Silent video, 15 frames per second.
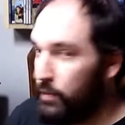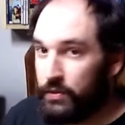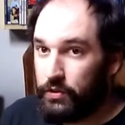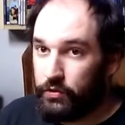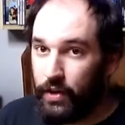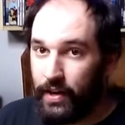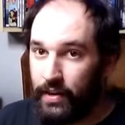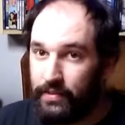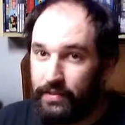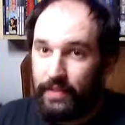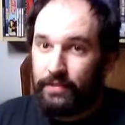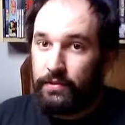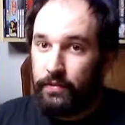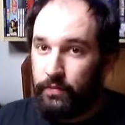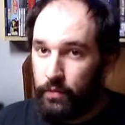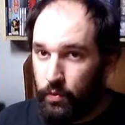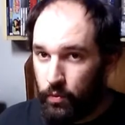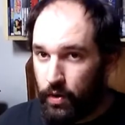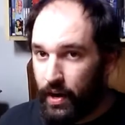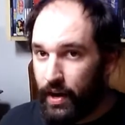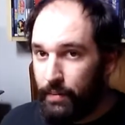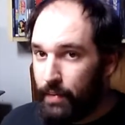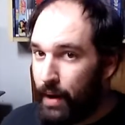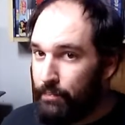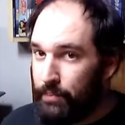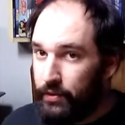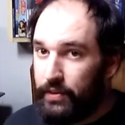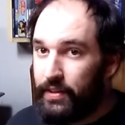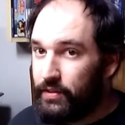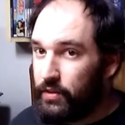which is great because that's what I am. I'm
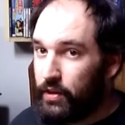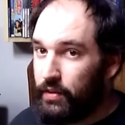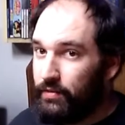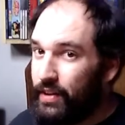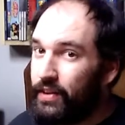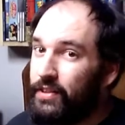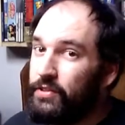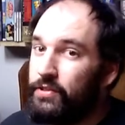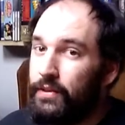building this on a very